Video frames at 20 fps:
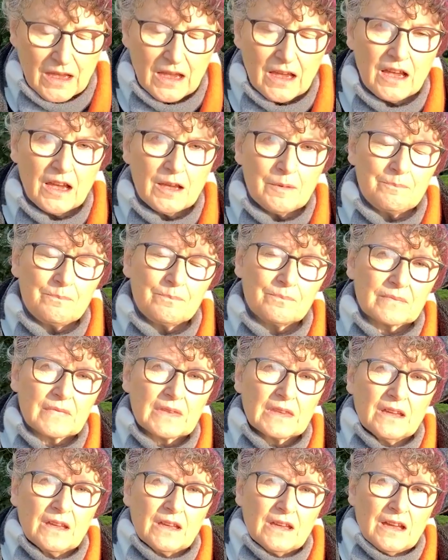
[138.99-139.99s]
I'm
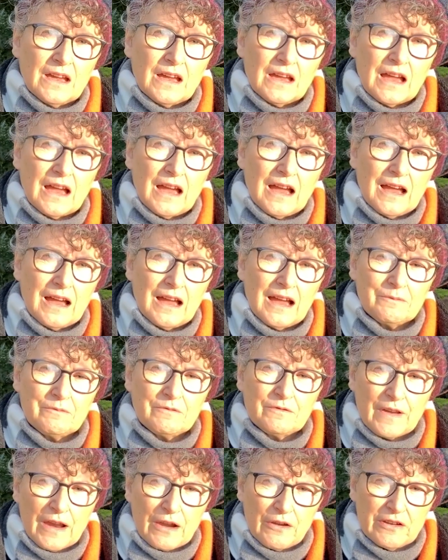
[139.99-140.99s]

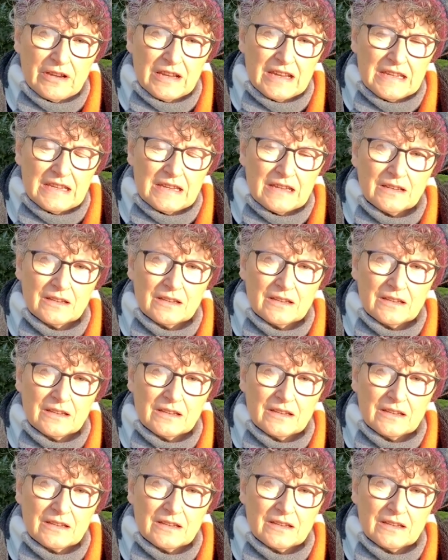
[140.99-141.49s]
very